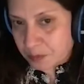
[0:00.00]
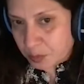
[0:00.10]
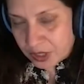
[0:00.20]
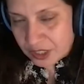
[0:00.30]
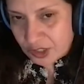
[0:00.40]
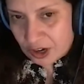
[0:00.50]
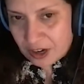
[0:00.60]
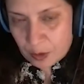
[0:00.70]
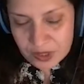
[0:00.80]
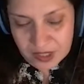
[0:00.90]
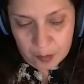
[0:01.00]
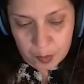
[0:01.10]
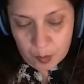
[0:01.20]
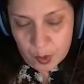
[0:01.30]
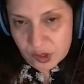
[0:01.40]
We're going to start out with a
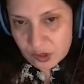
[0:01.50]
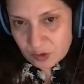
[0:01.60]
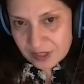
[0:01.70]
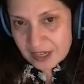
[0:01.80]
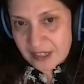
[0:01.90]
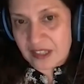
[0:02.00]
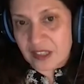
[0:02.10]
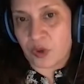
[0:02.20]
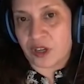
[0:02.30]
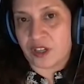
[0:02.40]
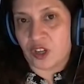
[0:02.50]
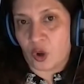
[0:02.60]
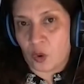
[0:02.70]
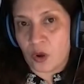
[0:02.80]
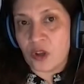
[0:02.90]
couple personal things, and then we're going to
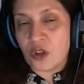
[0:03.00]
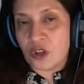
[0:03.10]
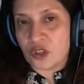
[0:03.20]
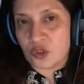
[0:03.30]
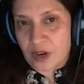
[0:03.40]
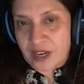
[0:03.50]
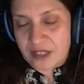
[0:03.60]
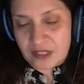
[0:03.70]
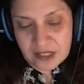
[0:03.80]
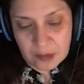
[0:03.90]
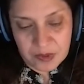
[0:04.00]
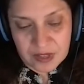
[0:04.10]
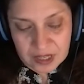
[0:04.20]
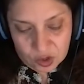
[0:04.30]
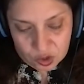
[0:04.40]
go straight into some of
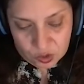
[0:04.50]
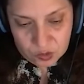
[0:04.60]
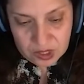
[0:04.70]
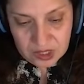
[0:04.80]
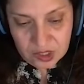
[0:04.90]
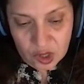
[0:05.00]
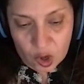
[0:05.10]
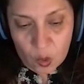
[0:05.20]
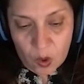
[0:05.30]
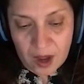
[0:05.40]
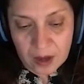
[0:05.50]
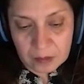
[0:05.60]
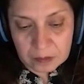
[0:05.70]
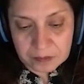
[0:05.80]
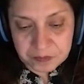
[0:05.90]
the issues. So
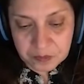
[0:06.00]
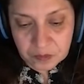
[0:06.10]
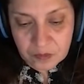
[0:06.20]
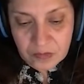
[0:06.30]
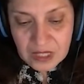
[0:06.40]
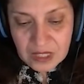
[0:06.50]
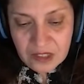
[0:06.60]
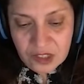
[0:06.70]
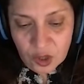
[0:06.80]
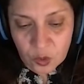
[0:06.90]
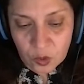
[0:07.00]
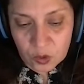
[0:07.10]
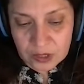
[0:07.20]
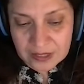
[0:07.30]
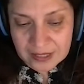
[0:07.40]

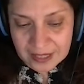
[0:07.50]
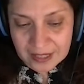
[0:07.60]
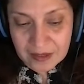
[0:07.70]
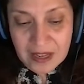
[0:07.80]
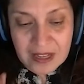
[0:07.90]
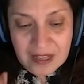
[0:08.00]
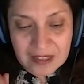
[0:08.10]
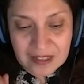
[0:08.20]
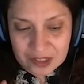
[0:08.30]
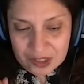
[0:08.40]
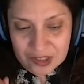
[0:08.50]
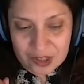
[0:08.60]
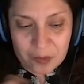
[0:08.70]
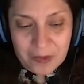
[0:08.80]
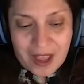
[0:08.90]
hold on a second. Let's just go.